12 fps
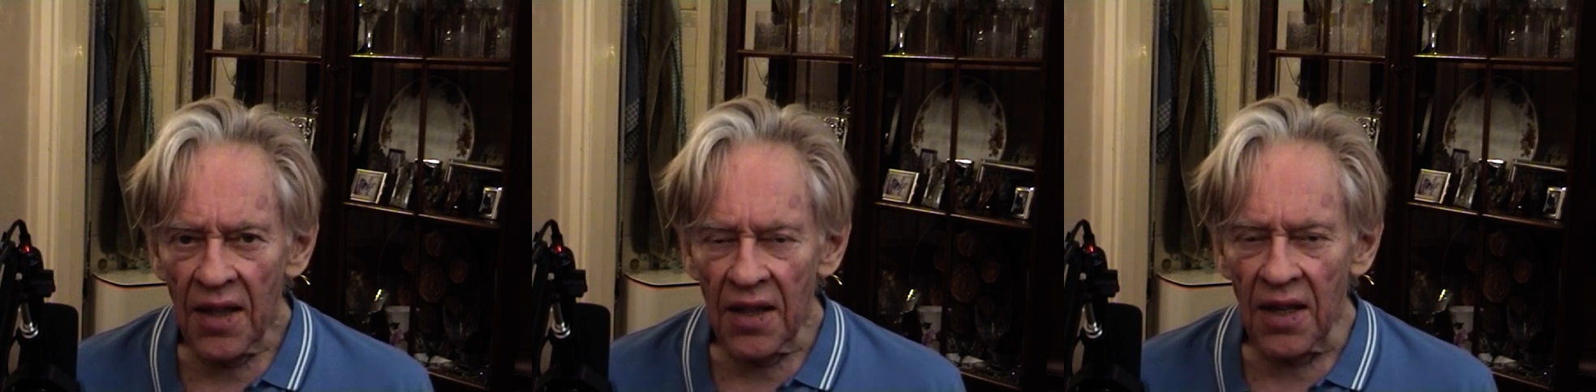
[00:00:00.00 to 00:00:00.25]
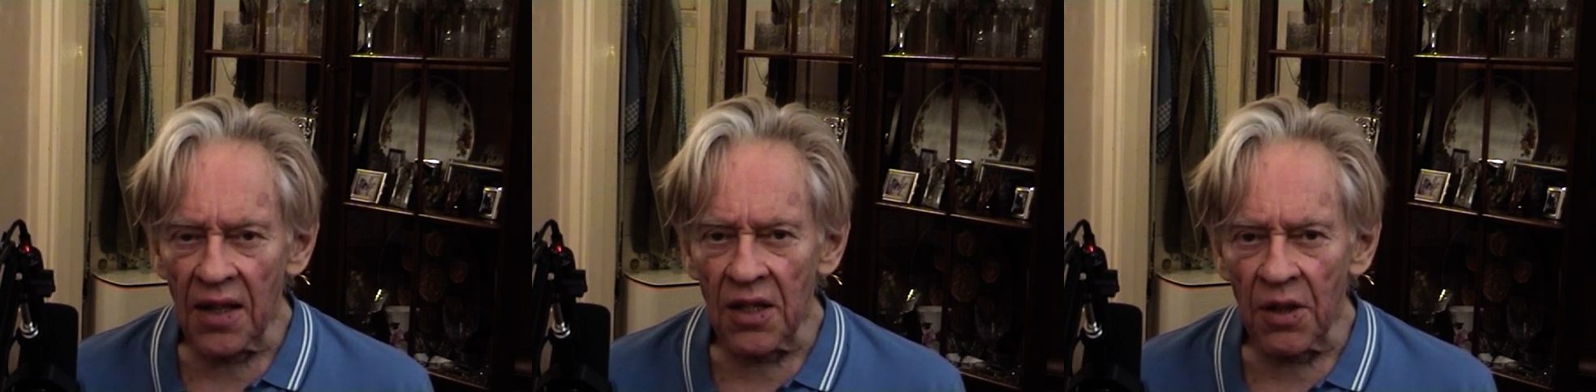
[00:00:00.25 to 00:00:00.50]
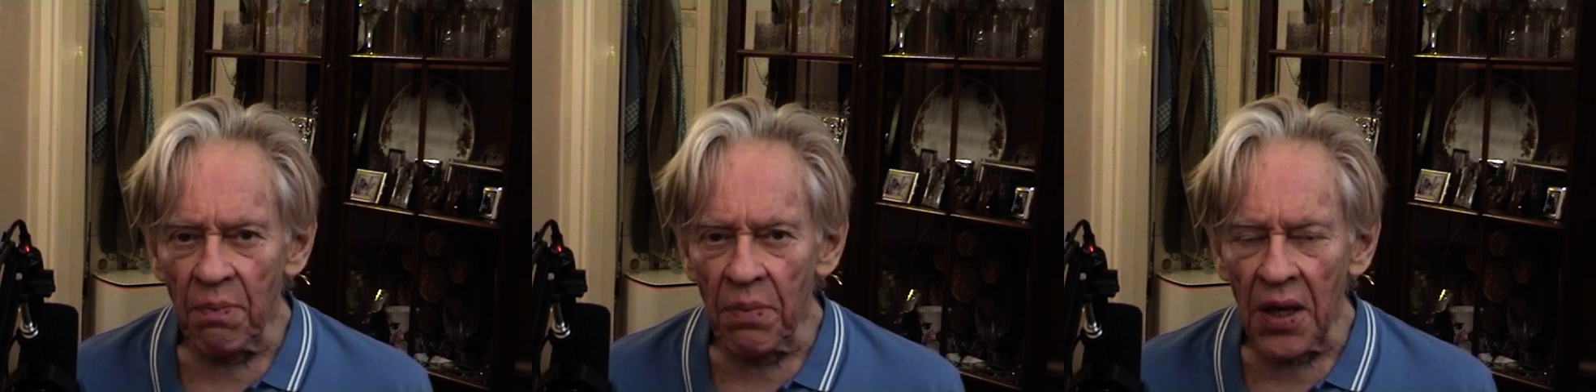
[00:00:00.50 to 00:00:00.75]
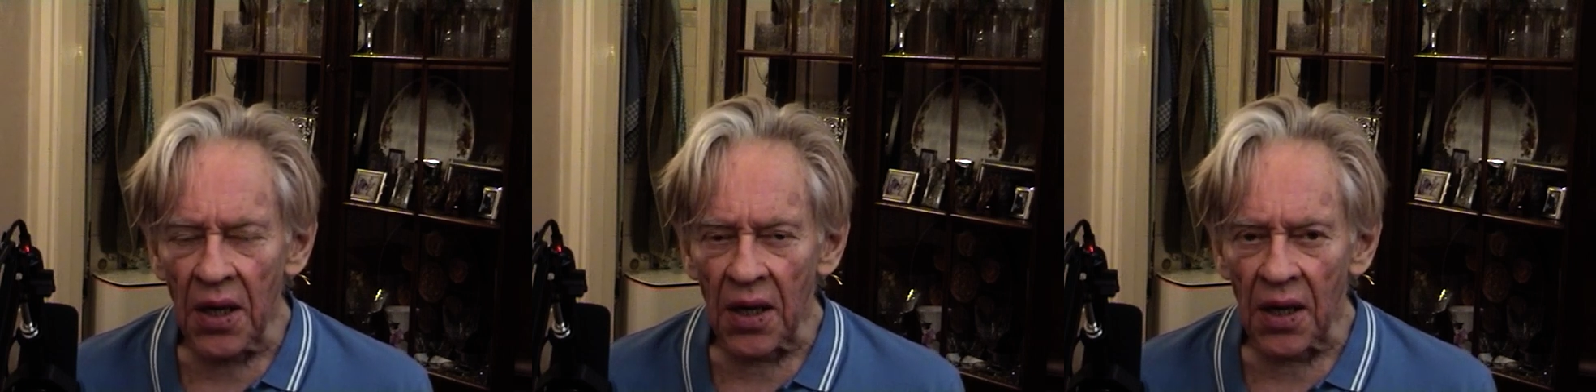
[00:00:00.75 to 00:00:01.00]

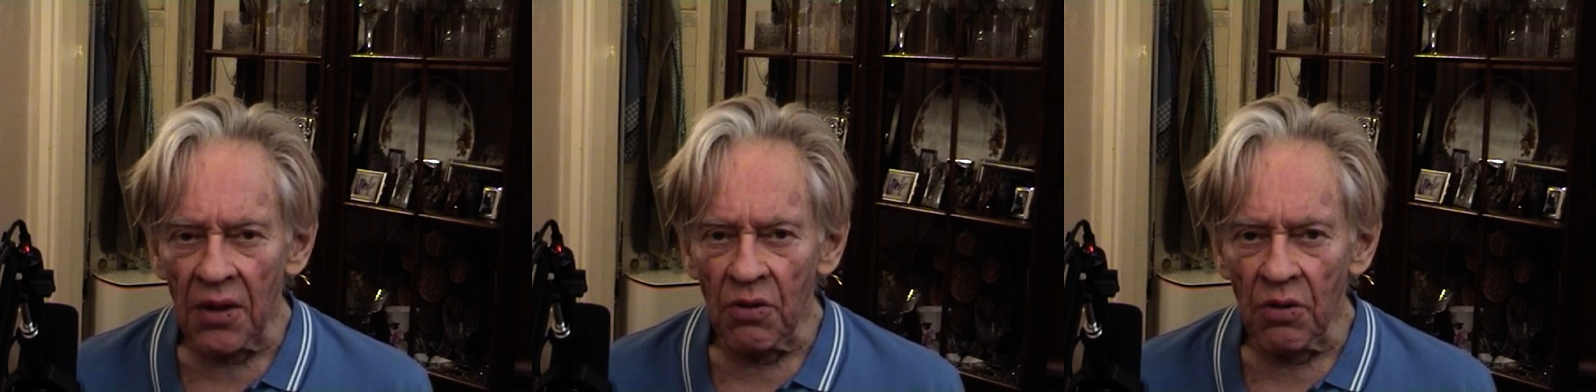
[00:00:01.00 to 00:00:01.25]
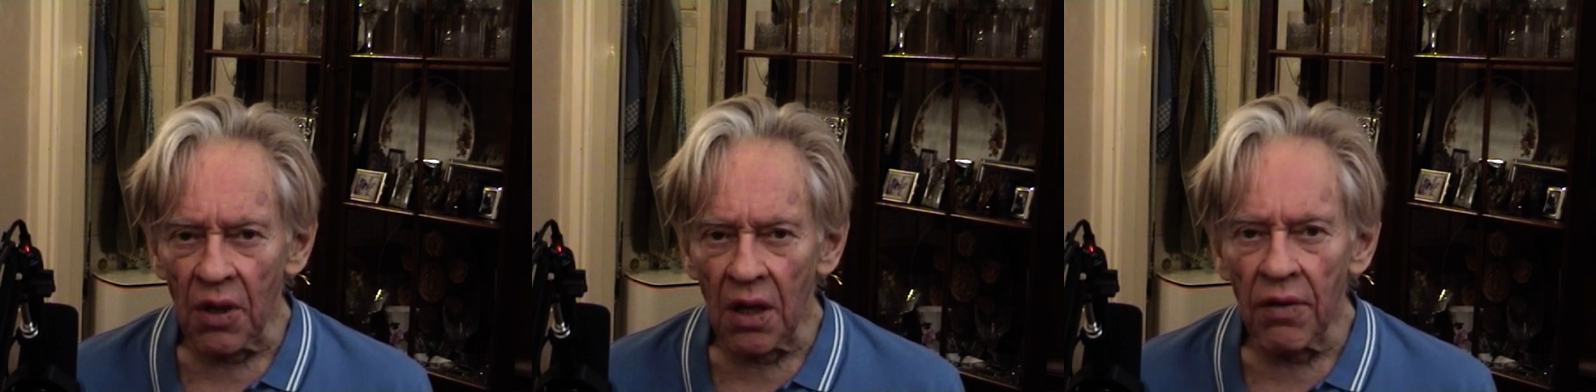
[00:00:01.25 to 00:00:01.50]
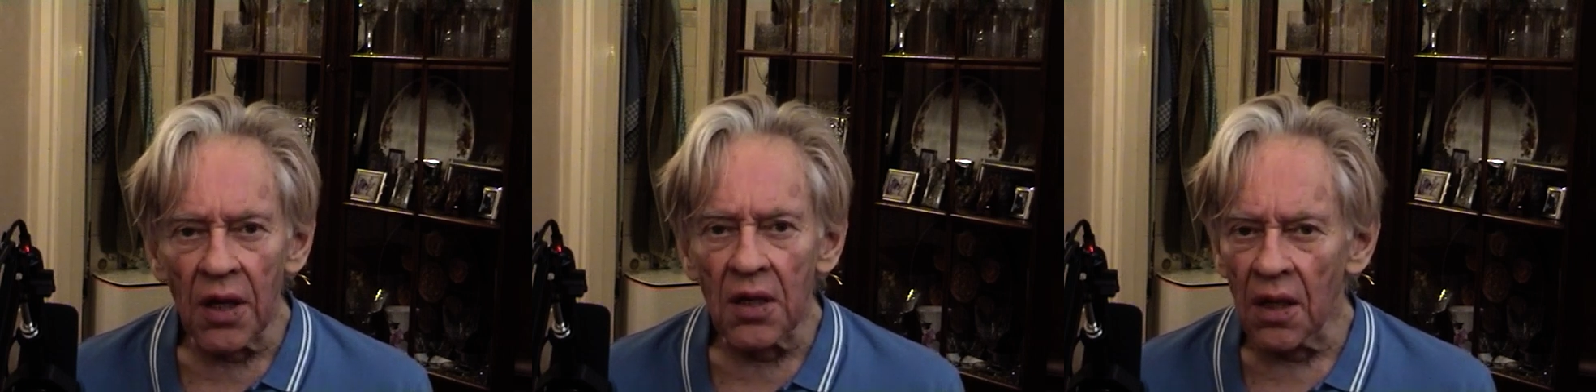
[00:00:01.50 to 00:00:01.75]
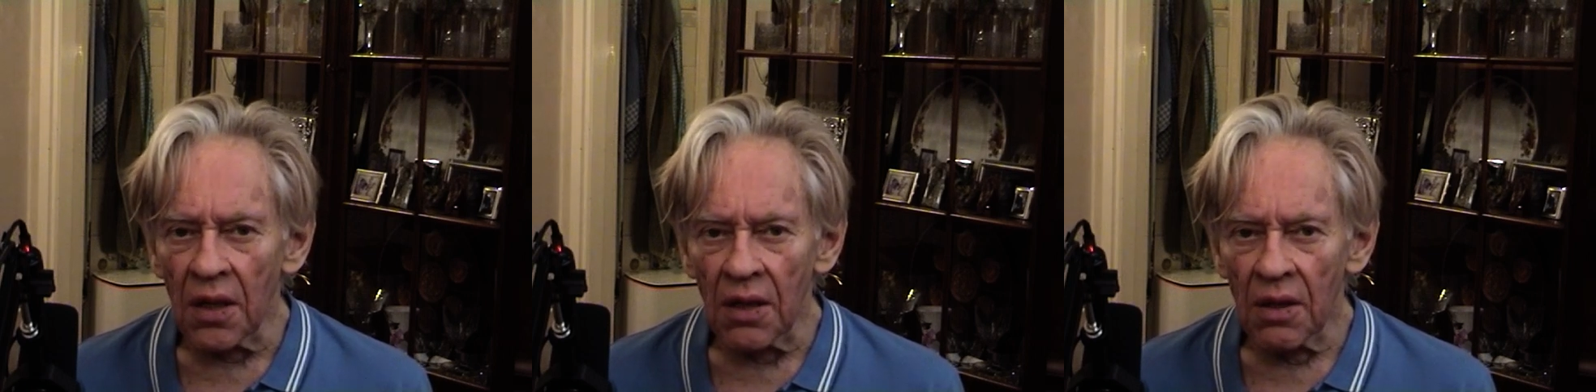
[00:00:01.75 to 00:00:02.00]
disappear into the
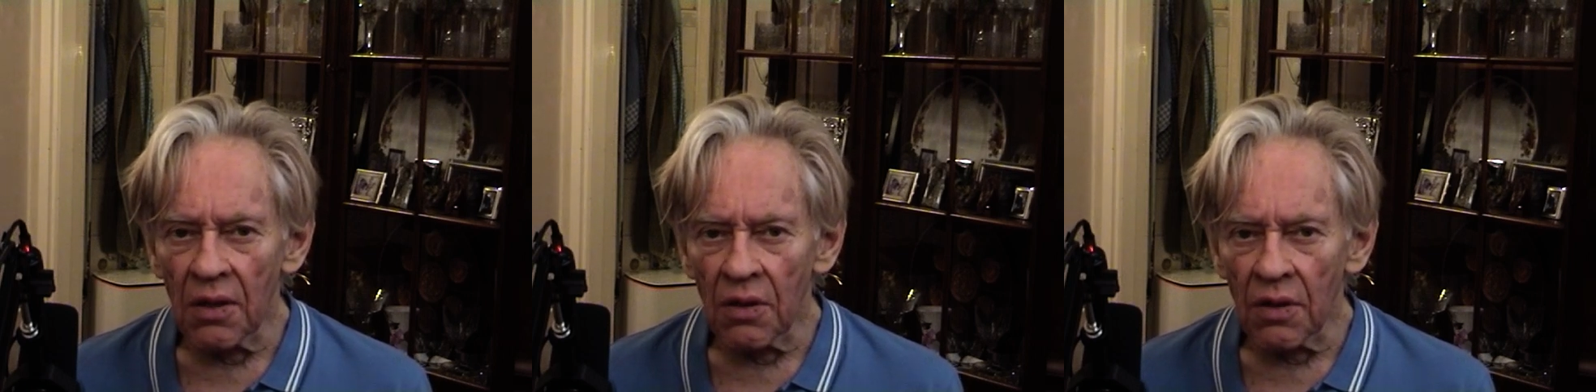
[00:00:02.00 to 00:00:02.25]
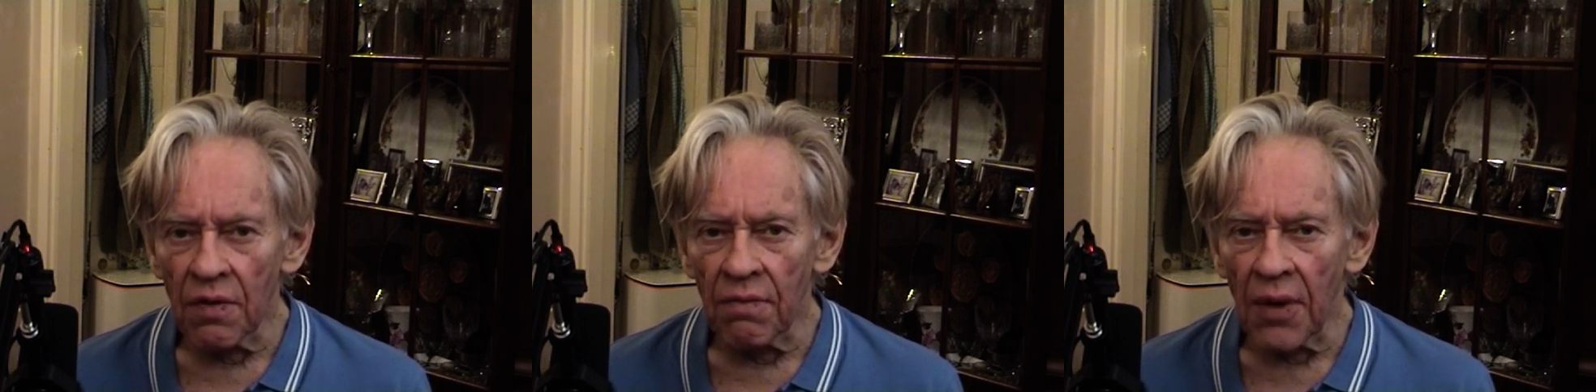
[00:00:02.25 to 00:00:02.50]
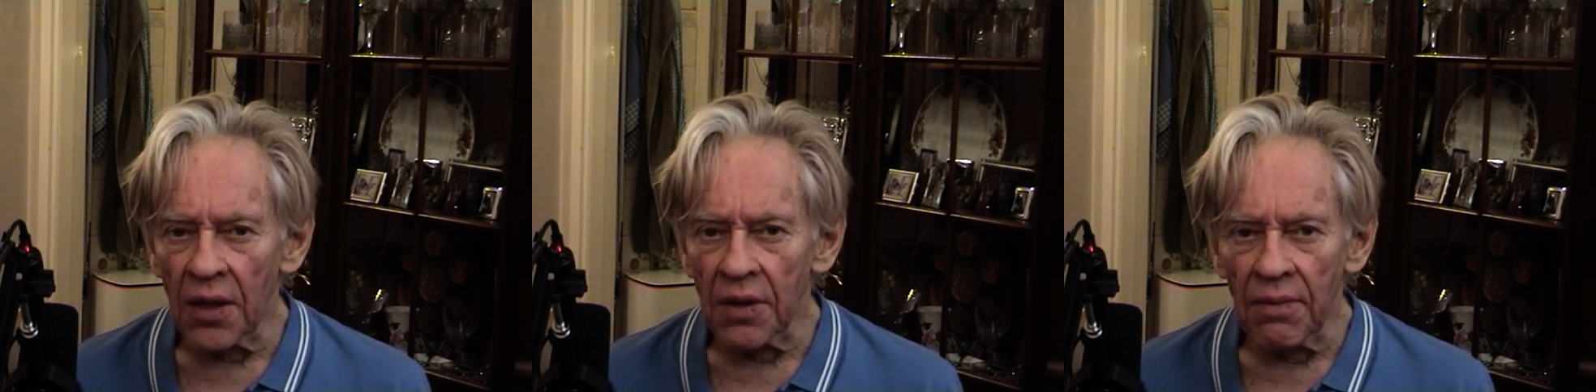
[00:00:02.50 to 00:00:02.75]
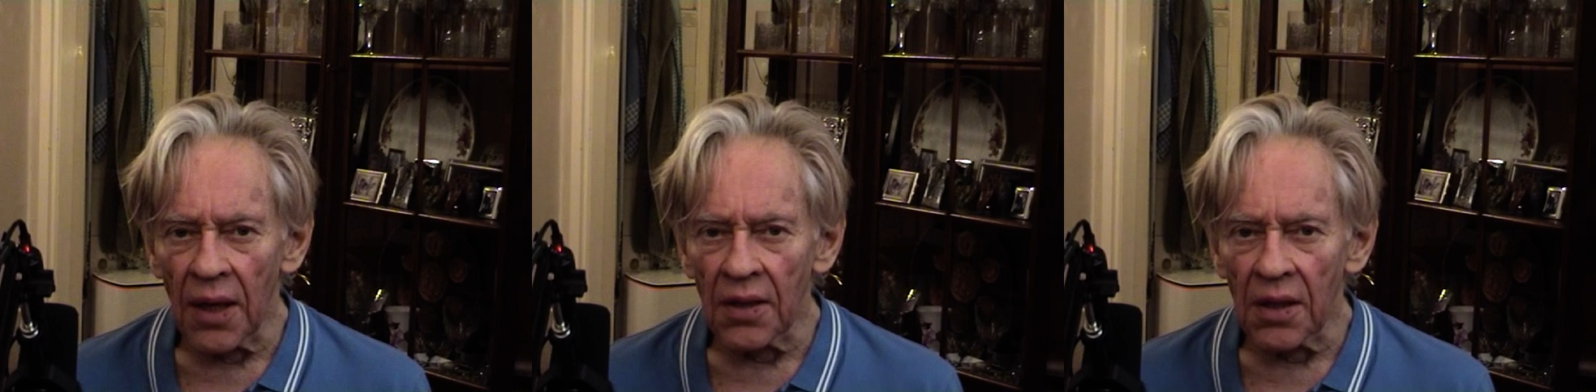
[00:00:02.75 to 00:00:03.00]
quicksand of
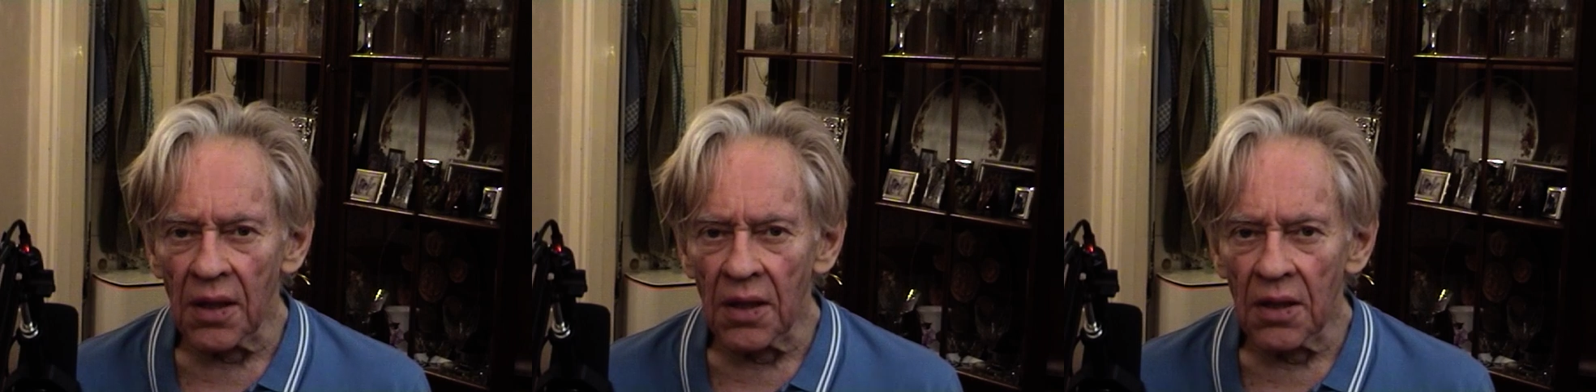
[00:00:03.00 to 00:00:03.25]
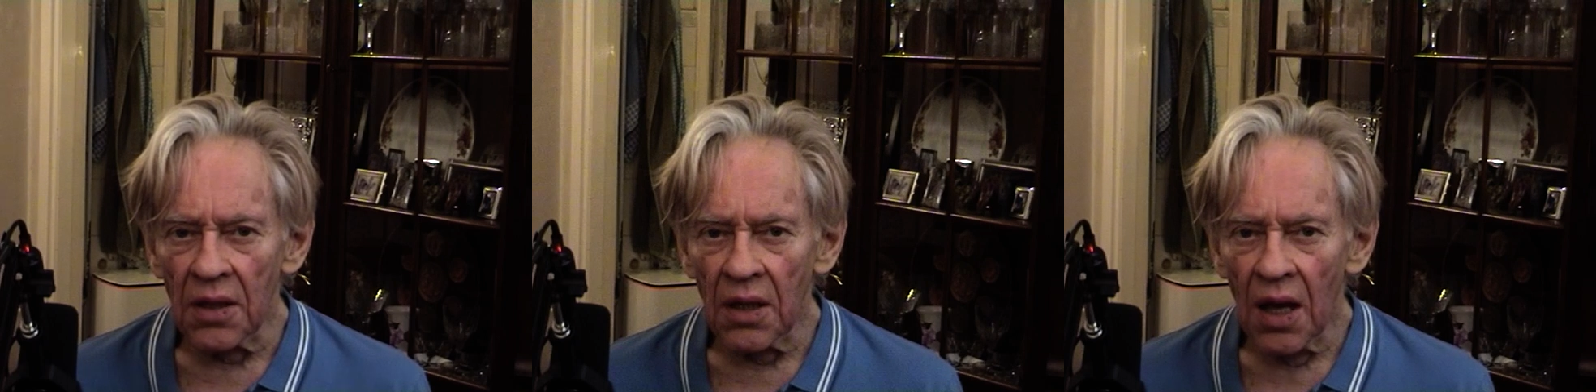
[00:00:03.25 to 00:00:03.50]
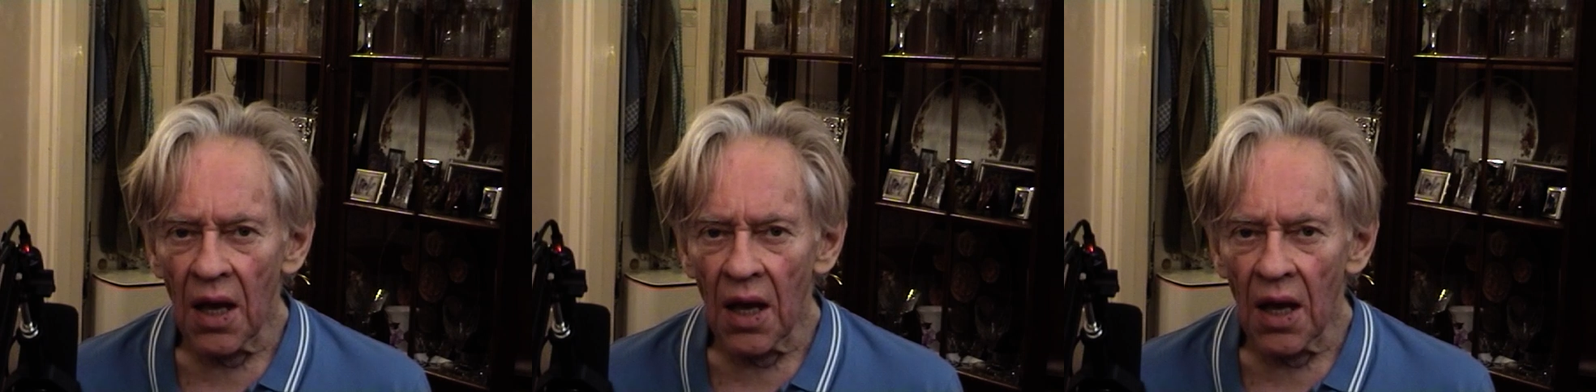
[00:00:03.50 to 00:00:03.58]
mathematics.